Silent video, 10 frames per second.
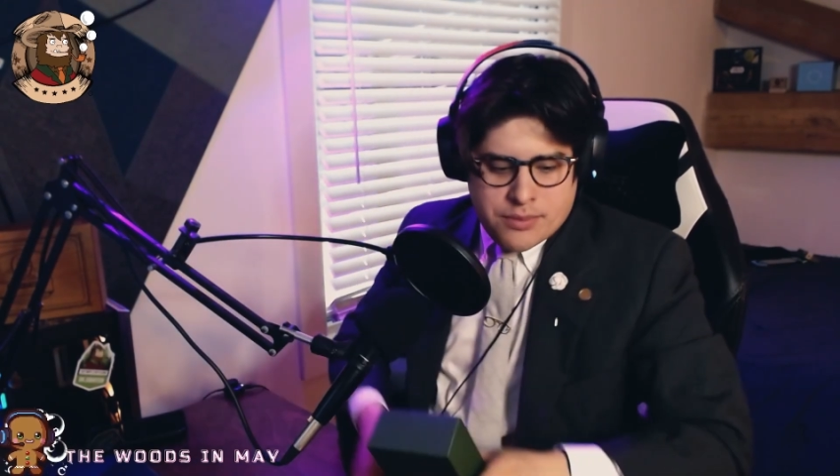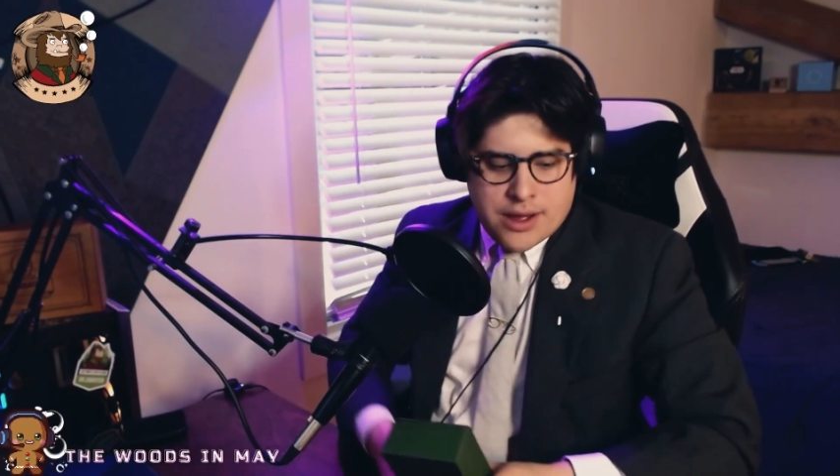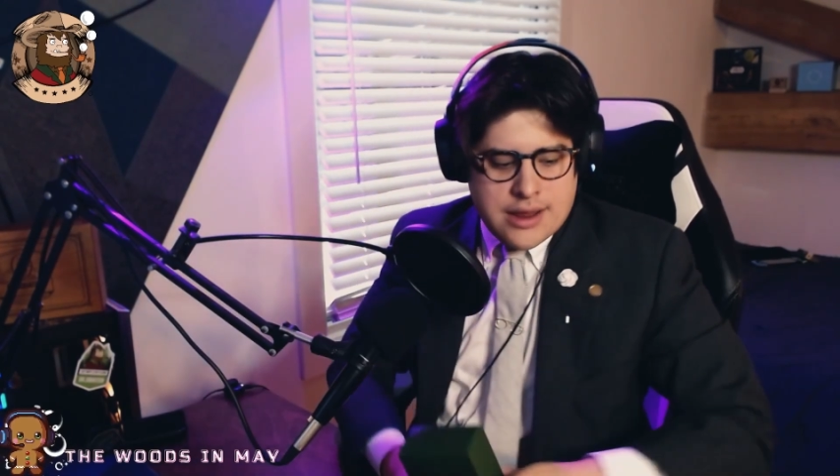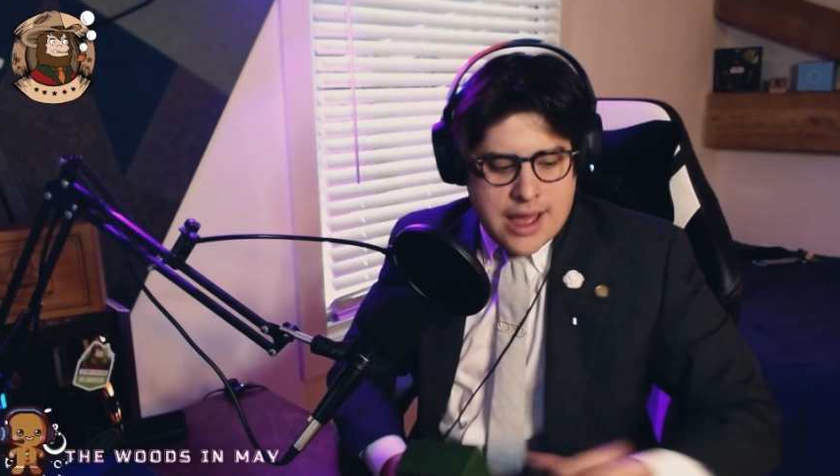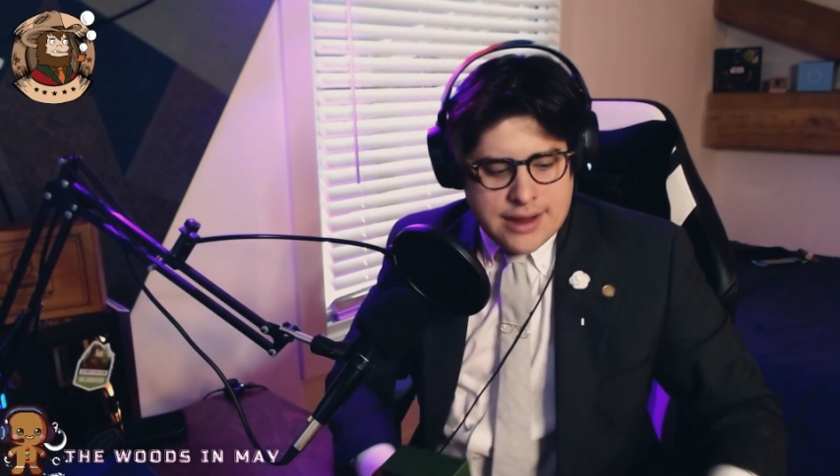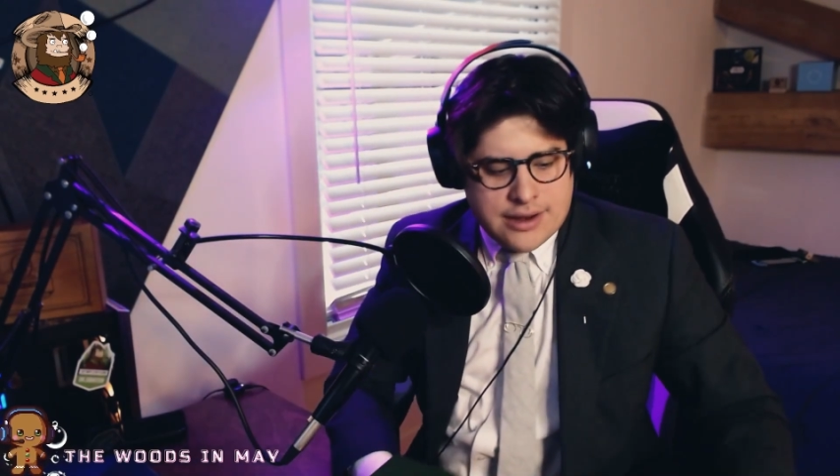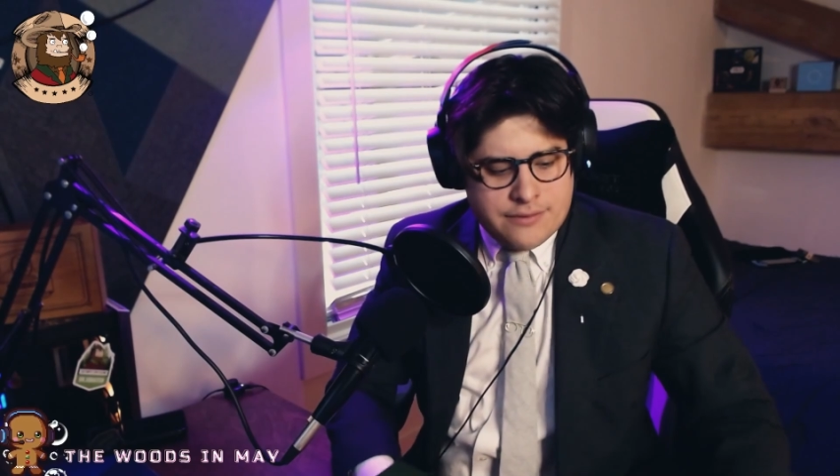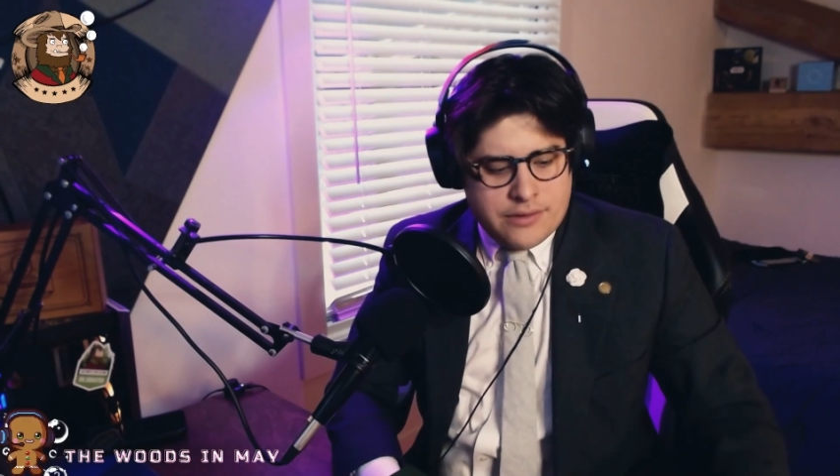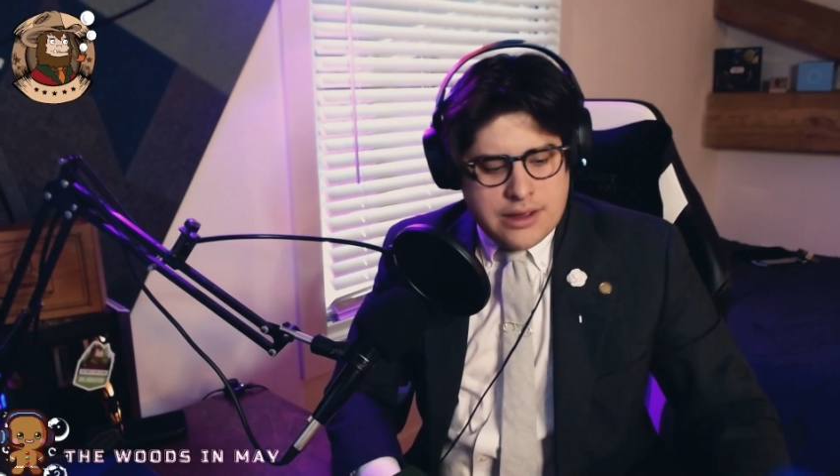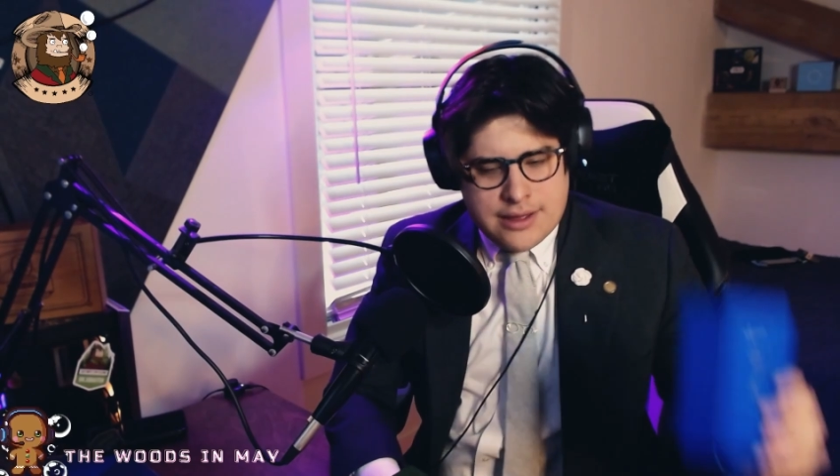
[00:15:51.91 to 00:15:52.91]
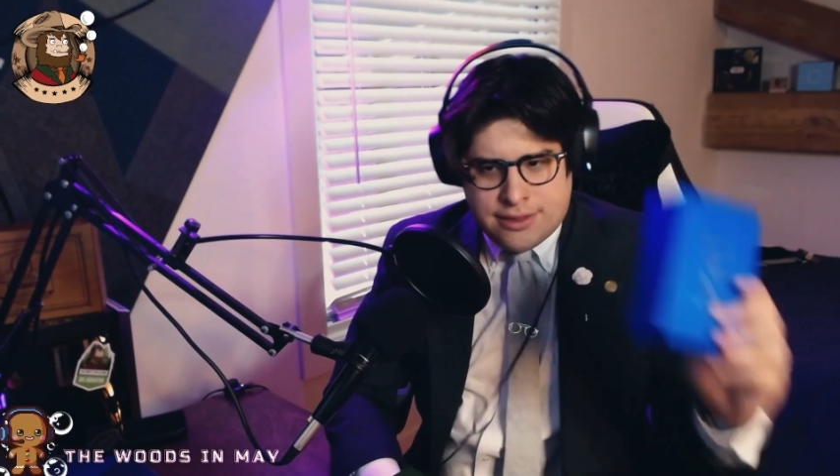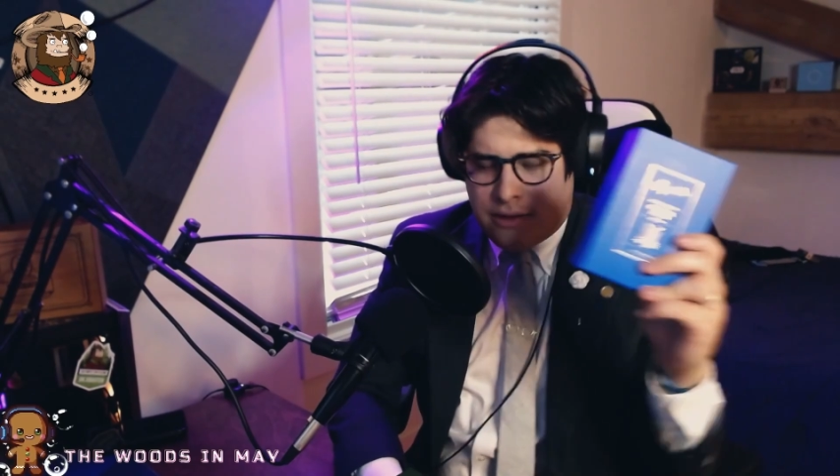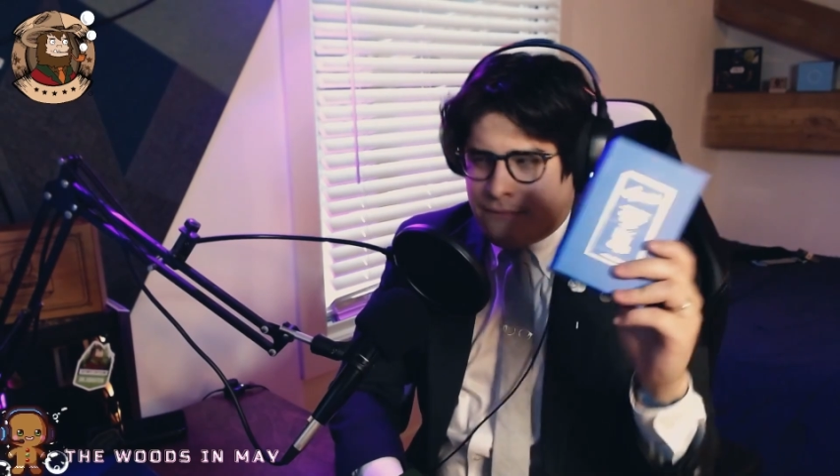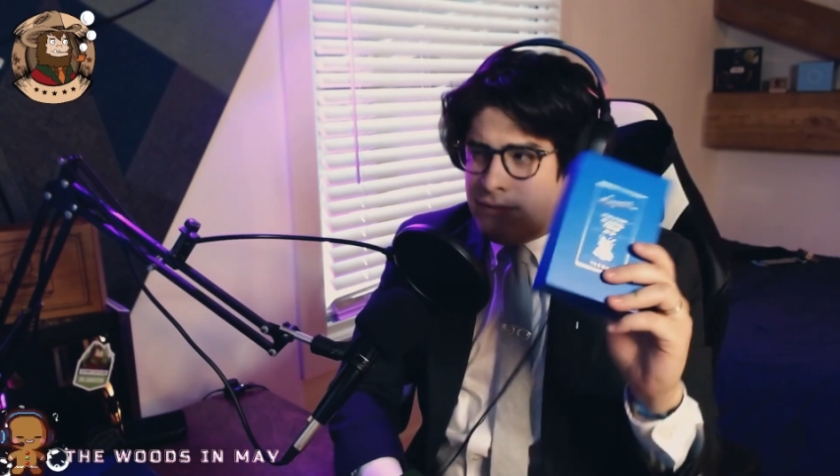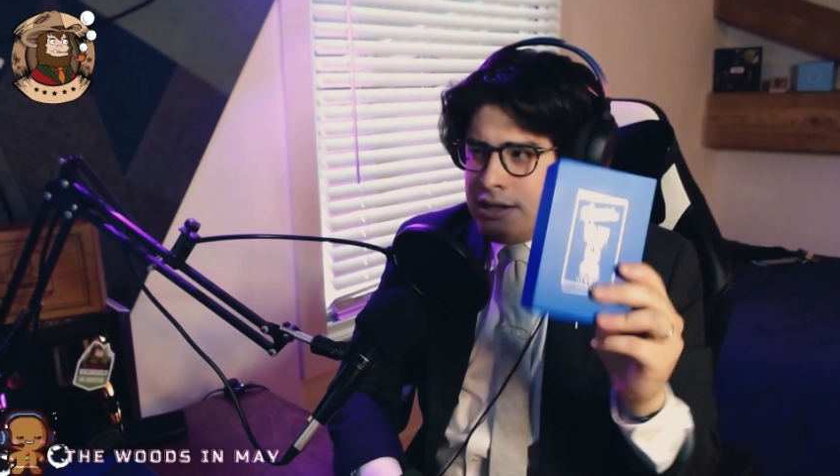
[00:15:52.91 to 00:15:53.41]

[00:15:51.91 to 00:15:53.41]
But yeah, I think